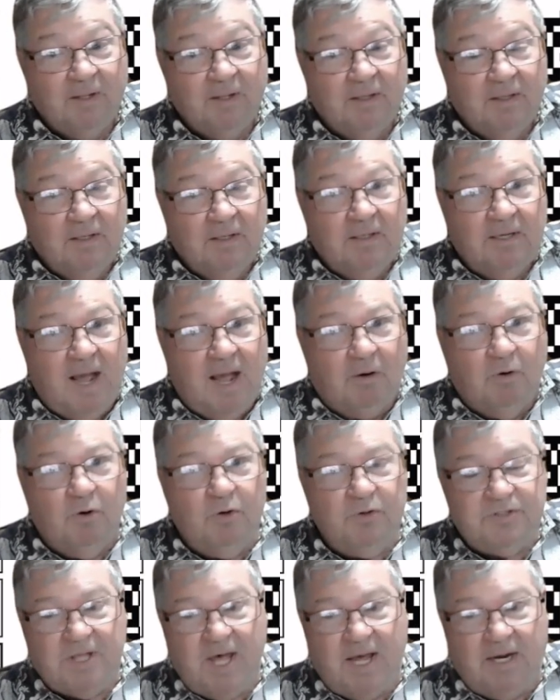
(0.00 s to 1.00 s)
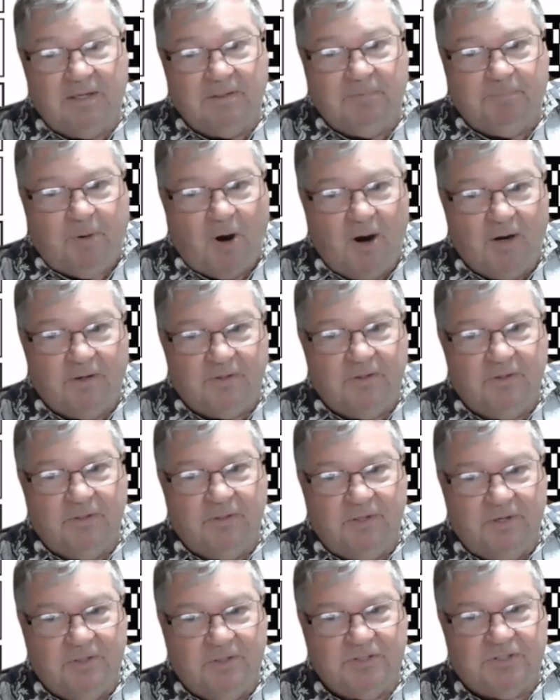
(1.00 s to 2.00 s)
Now, who's that partner of
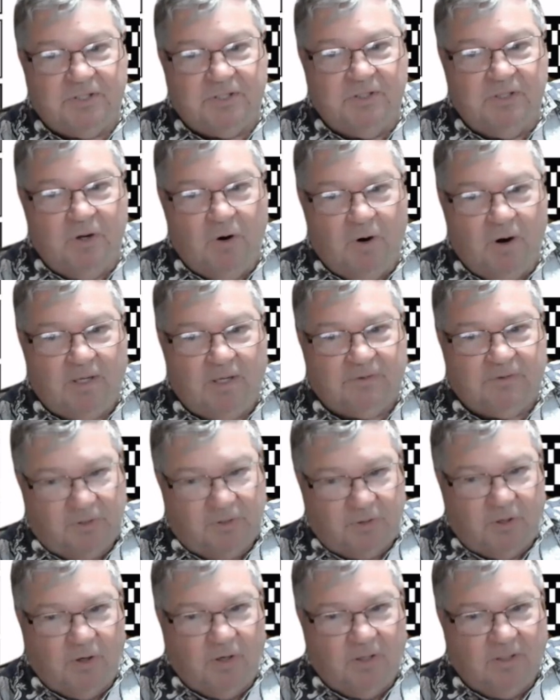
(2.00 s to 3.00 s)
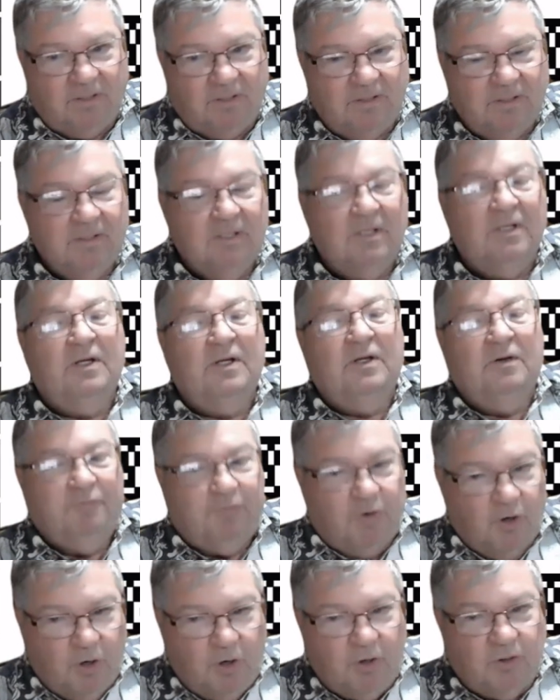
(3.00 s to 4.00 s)
yours in New York, the girl?
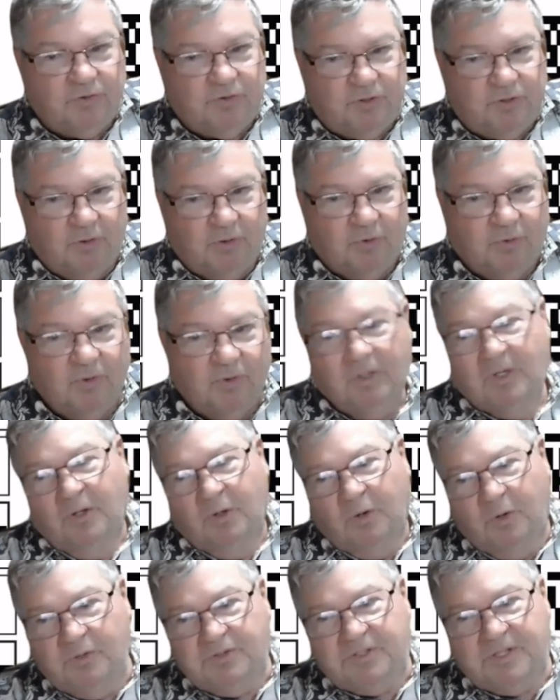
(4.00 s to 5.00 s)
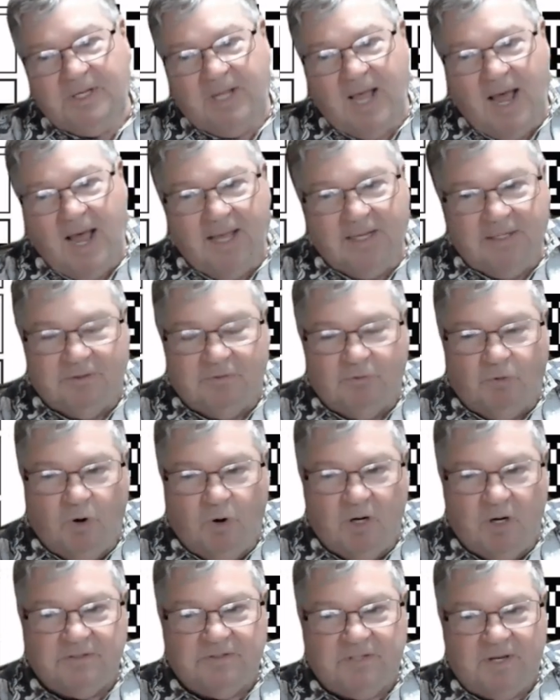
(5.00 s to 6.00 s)
For her, too. Who's the guy in
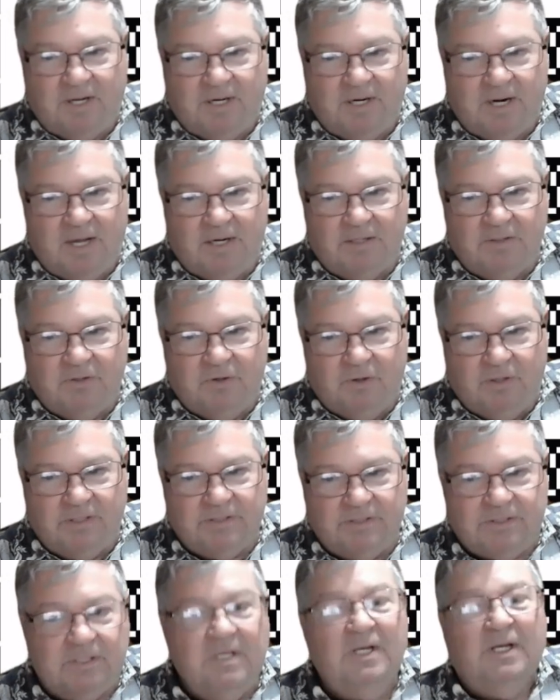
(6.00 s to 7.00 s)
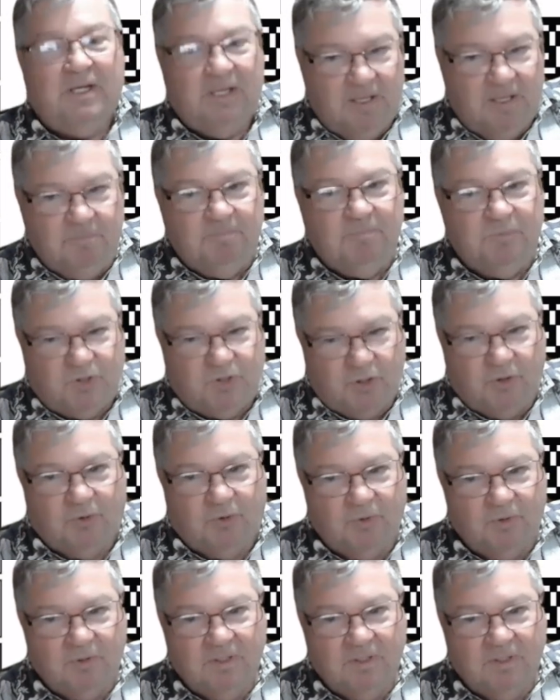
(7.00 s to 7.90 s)
Raritan, Honduras? Him, too.